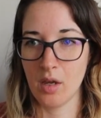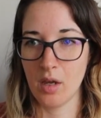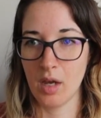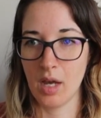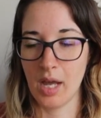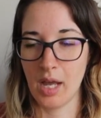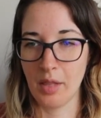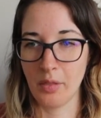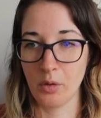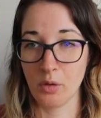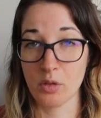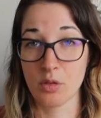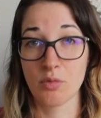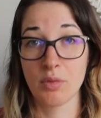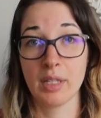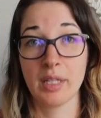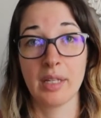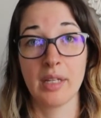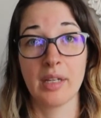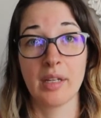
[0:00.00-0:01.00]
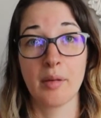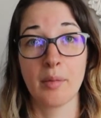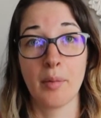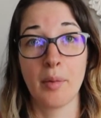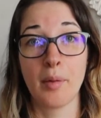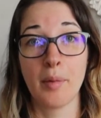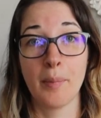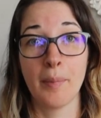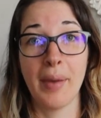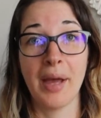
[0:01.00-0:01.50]
those really
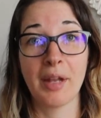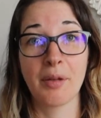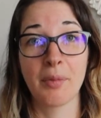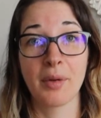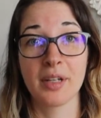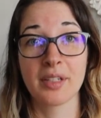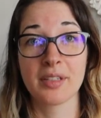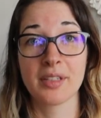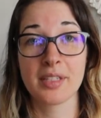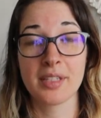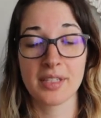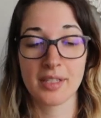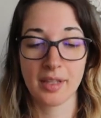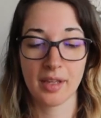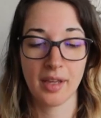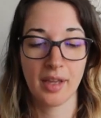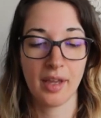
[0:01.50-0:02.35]
bad ones,